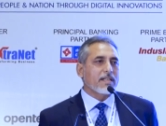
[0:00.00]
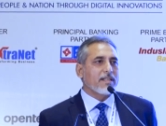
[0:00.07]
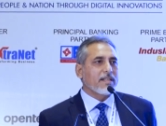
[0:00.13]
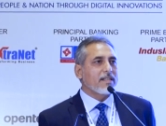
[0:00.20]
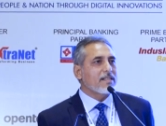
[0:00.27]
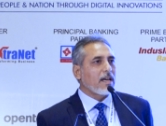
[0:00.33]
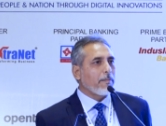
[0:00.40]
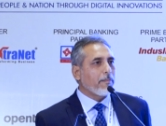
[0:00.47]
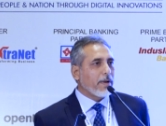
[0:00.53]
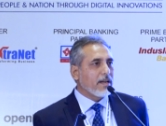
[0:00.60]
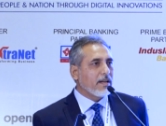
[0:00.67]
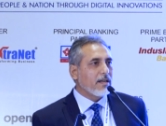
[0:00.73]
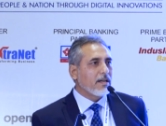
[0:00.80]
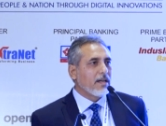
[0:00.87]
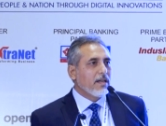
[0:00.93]
has
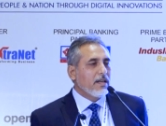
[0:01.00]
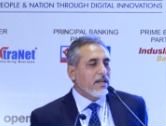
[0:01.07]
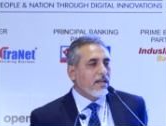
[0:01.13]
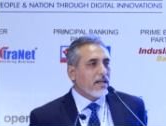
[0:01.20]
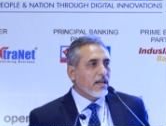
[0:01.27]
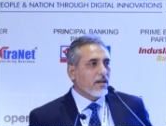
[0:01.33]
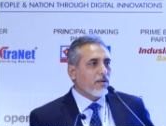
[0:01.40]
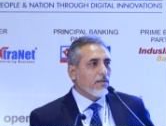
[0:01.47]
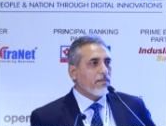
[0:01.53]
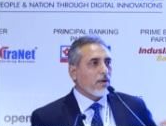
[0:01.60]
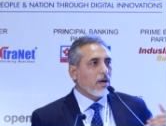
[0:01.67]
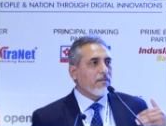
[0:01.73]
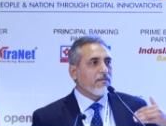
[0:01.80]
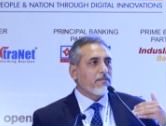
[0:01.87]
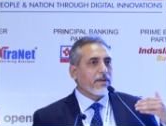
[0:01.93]
happened, you know,
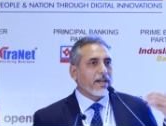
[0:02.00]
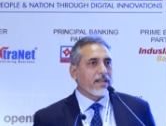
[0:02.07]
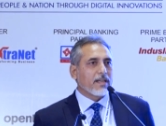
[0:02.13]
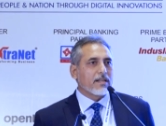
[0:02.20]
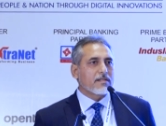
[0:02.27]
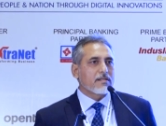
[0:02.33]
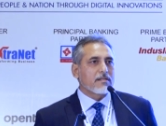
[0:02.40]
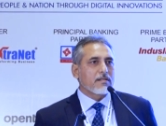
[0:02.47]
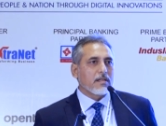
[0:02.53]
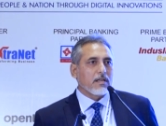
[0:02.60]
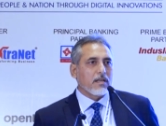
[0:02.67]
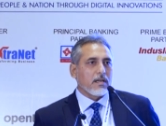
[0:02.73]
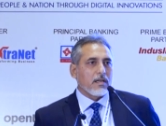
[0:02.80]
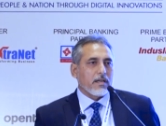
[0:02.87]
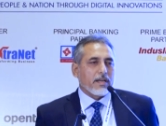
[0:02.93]
from various
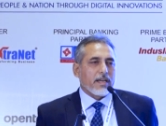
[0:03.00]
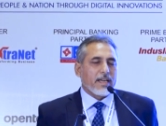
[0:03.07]
uh,